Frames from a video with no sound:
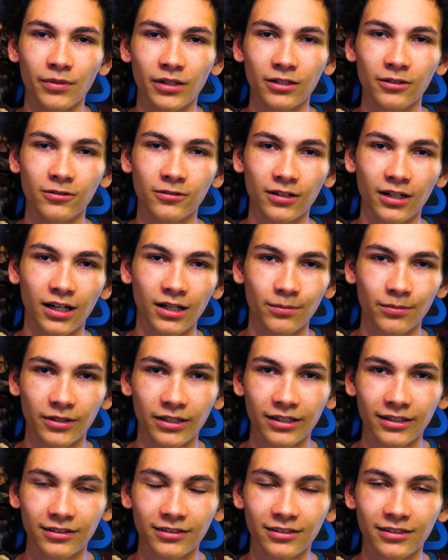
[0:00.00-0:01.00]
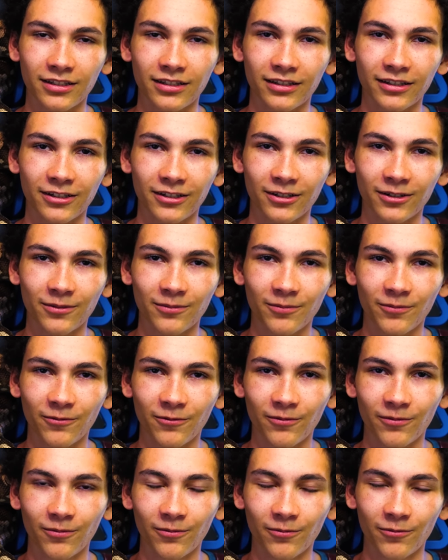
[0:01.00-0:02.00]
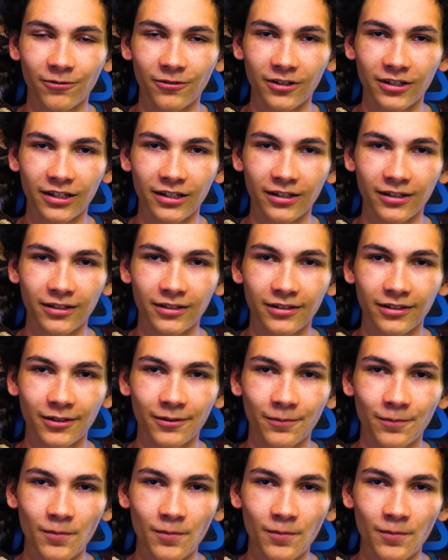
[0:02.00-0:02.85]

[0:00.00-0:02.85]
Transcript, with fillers: big old copperhead is in their front yard.